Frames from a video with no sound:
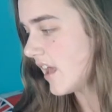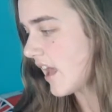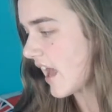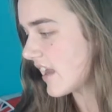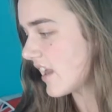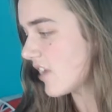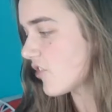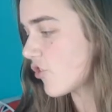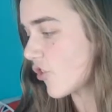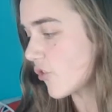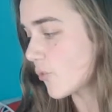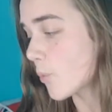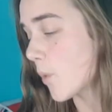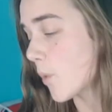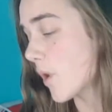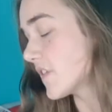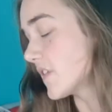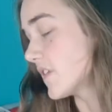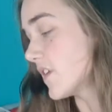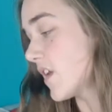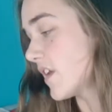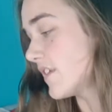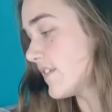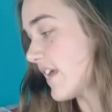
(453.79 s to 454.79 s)
And it just
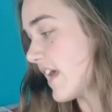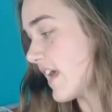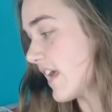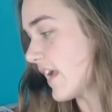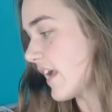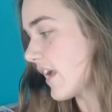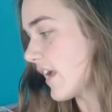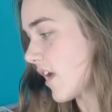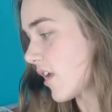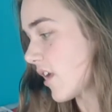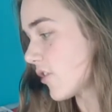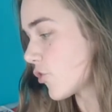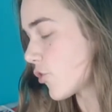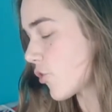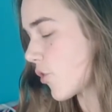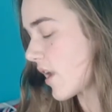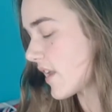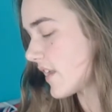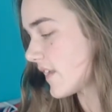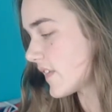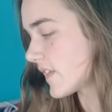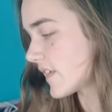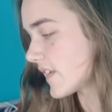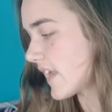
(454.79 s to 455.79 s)
wasn't her day. And
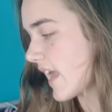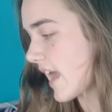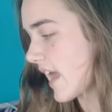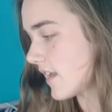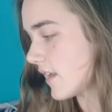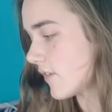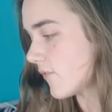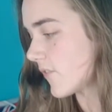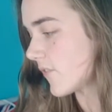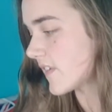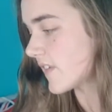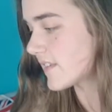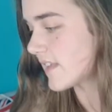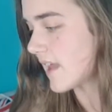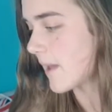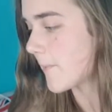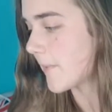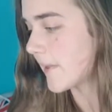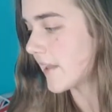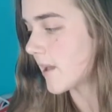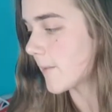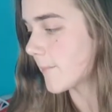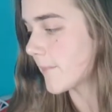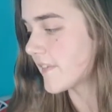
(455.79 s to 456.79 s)
credit to Kenin for
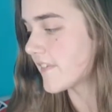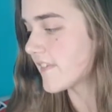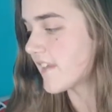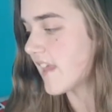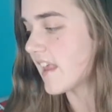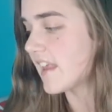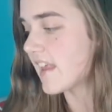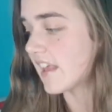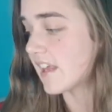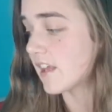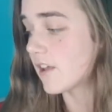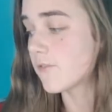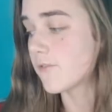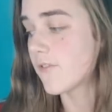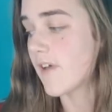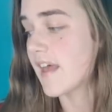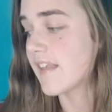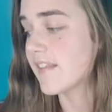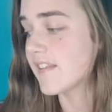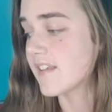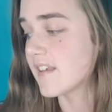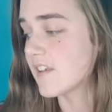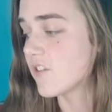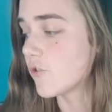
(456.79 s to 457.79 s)
stepping up and taking
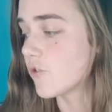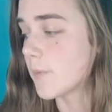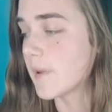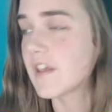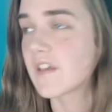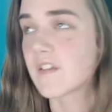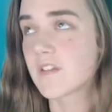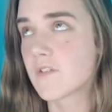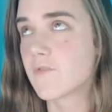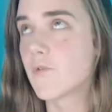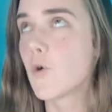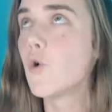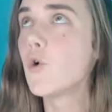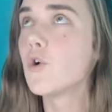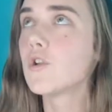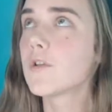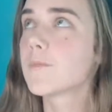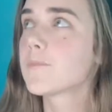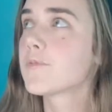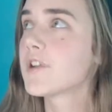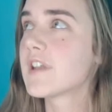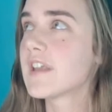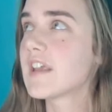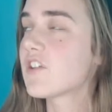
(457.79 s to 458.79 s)
advantage, because of all the
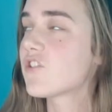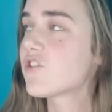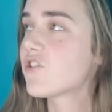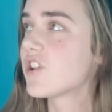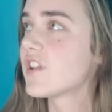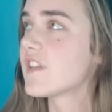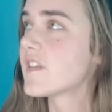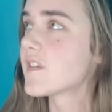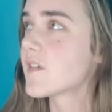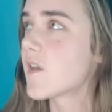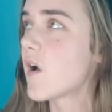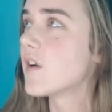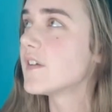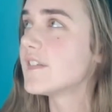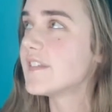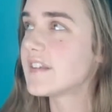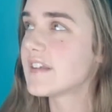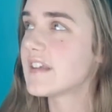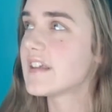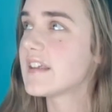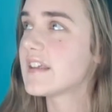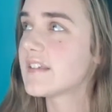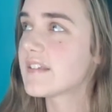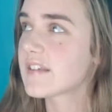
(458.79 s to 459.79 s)
predictions I
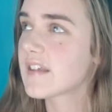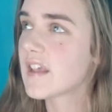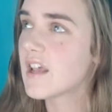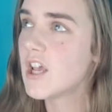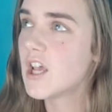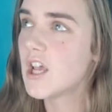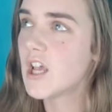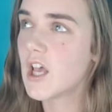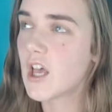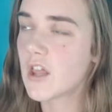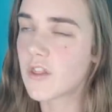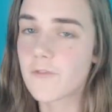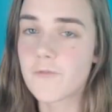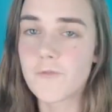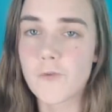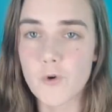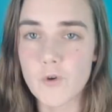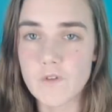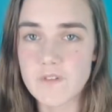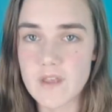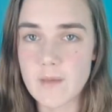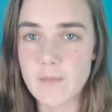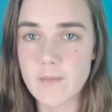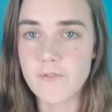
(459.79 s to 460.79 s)
did, the
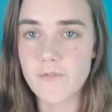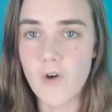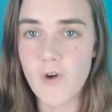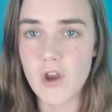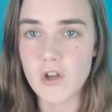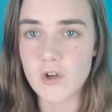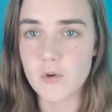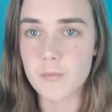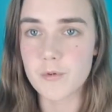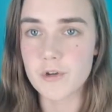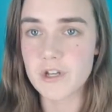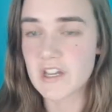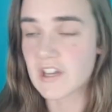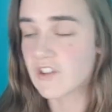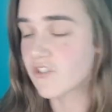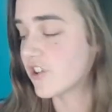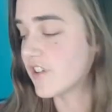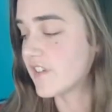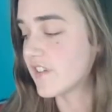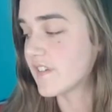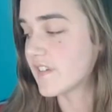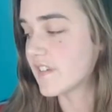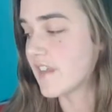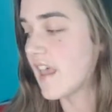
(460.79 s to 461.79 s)
four semi-final
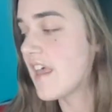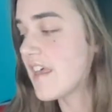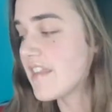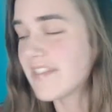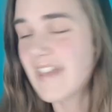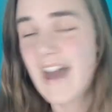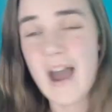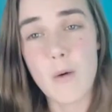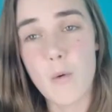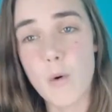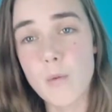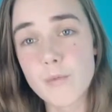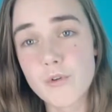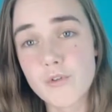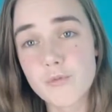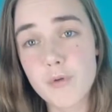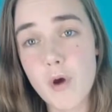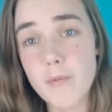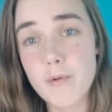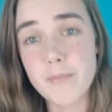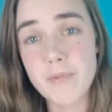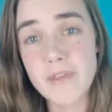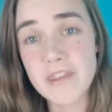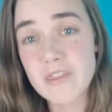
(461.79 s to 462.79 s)
predictions, that one was
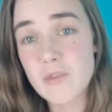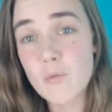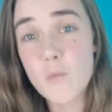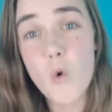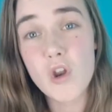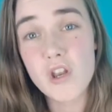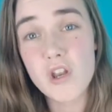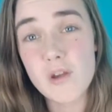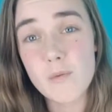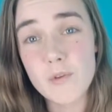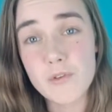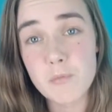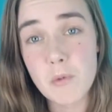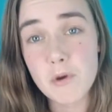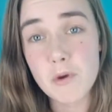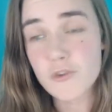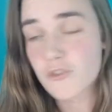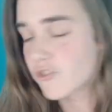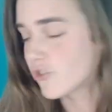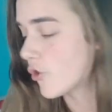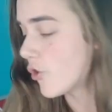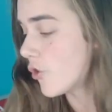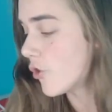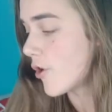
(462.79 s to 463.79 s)
probably the one I was most
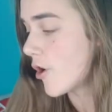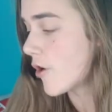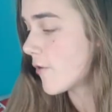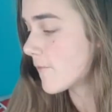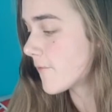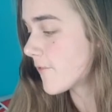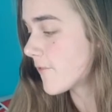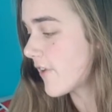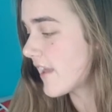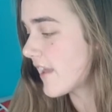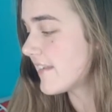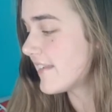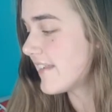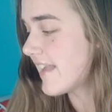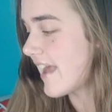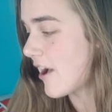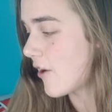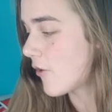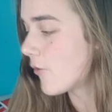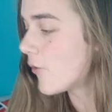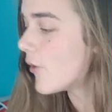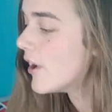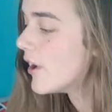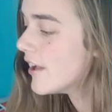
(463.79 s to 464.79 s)
sure of. And
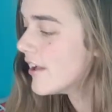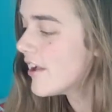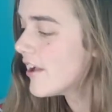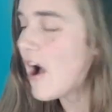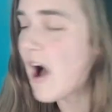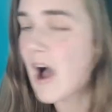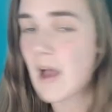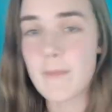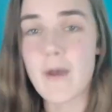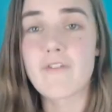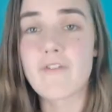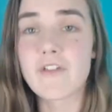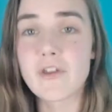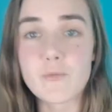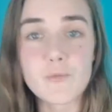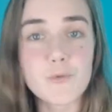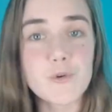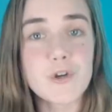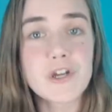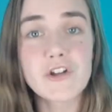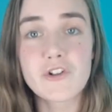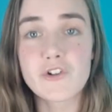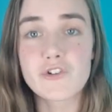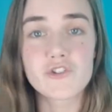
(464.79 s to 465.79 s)
now I'm having
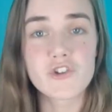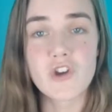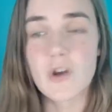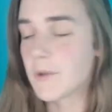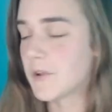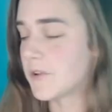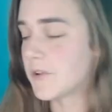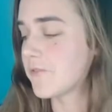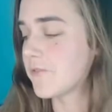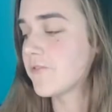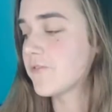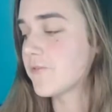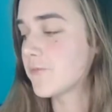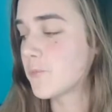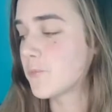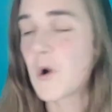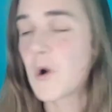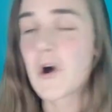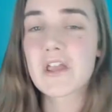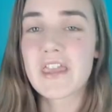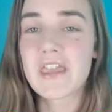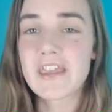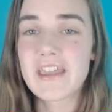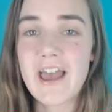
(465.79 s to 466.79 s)
real trouble
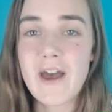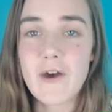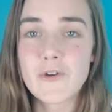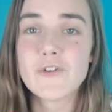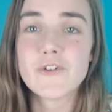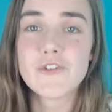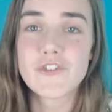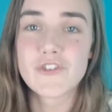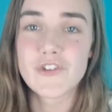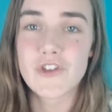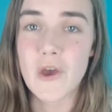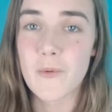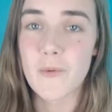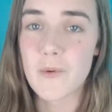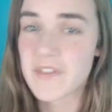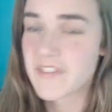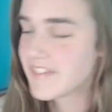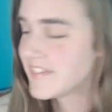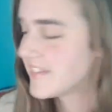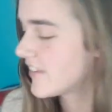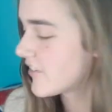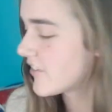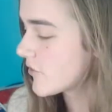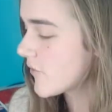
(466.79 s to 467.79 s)
working out who to go with
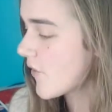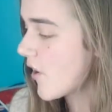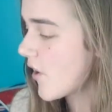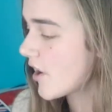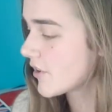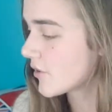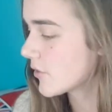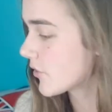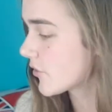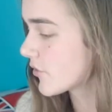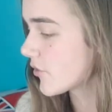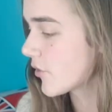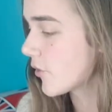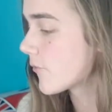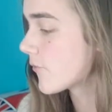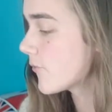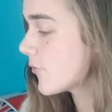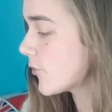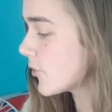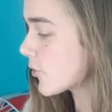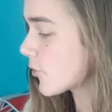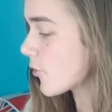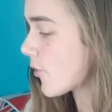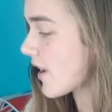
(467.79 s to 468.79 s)
in this final. So
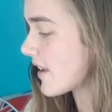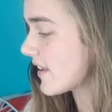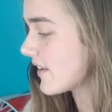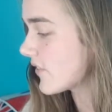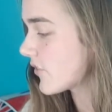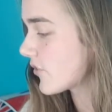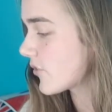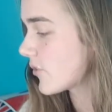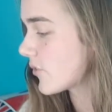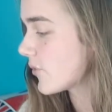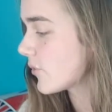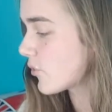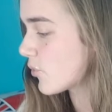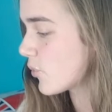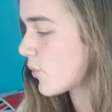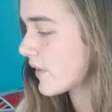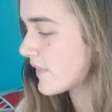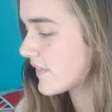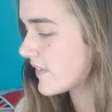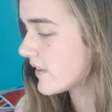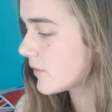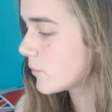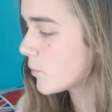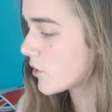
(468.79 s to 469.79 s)
full credit to
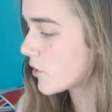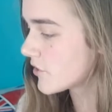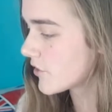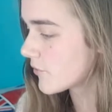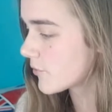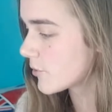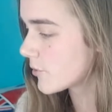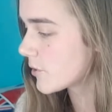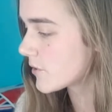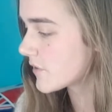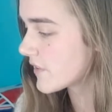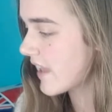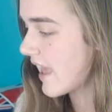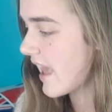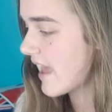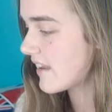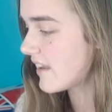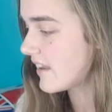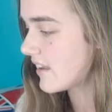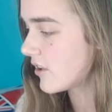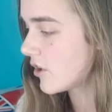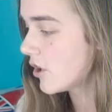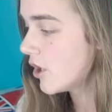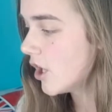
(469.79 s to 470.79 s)
21-year-old
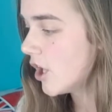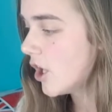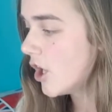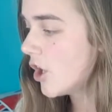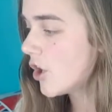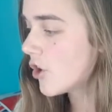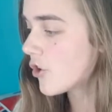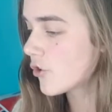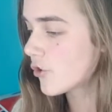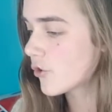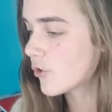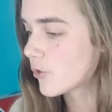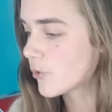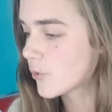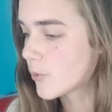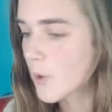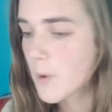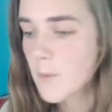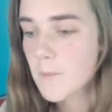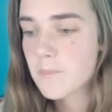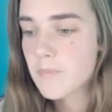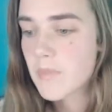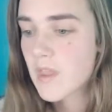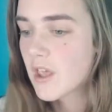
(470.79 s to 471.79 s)
Kenin, who
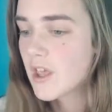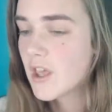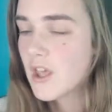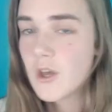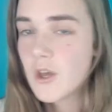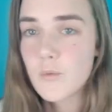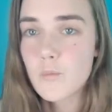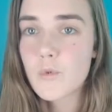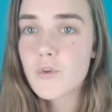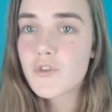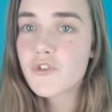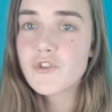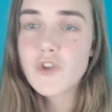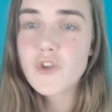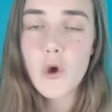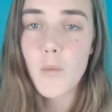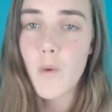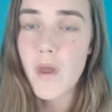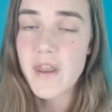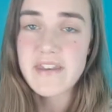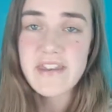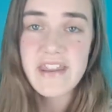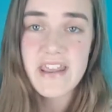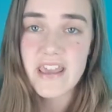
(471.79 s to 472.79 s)
was
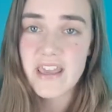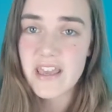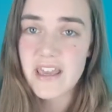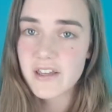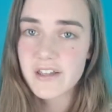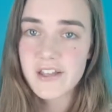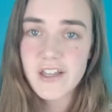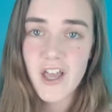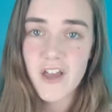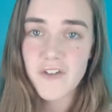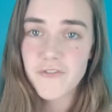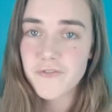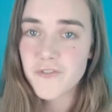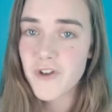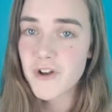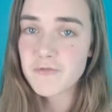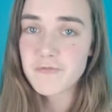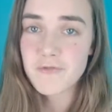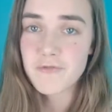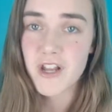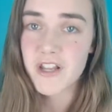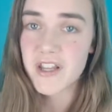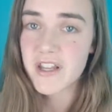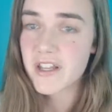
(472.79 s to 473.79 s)
nowhere near a
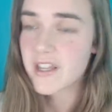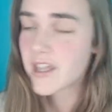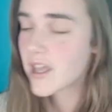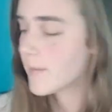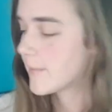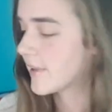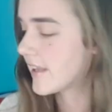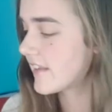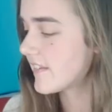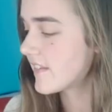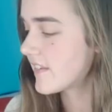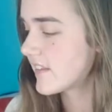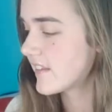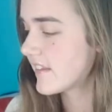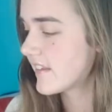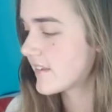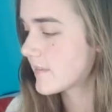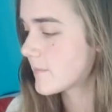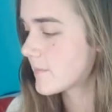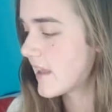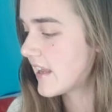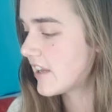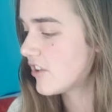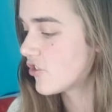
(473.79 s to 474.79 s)
front runner coming into
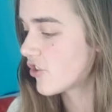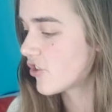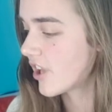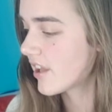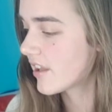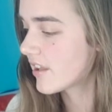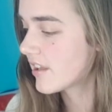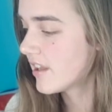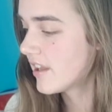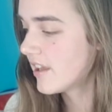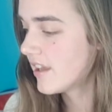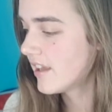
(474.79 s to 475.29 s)
this major.